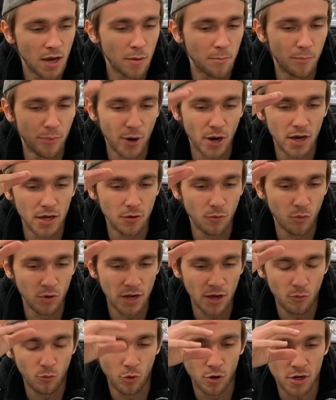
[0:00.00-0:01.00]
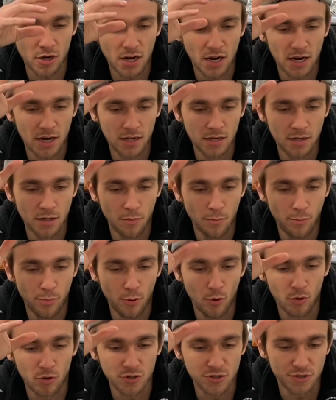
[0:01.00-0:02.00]
but when I work on
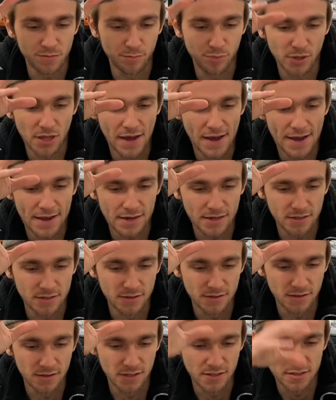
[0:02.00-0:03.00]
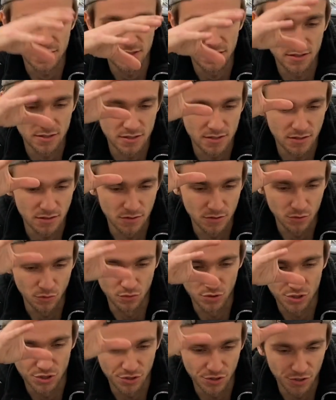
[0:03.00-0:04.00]
Porsche Black, this is
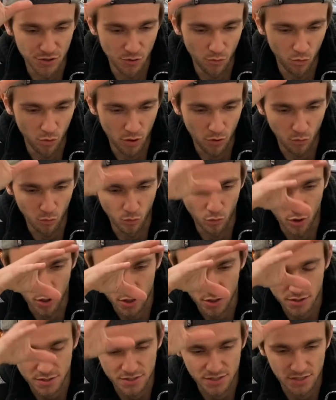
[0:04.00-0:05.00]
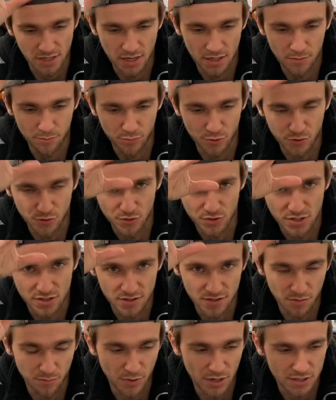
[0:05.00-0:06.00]
usually what works and
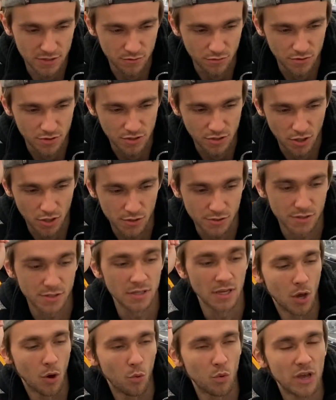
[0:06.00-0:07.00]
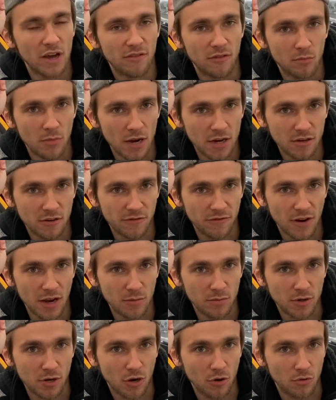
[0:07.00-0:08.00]
produces the best results. We have a
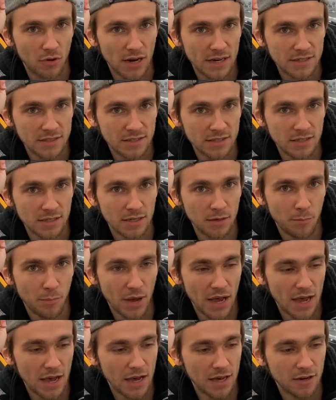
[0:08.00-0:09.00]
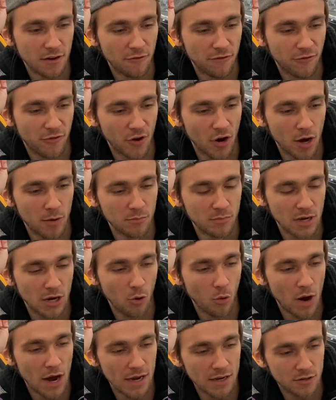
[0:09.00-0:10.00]
microfiber correcting pad from
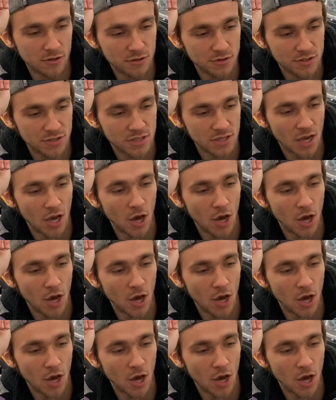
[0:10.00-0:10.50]
Meguiar's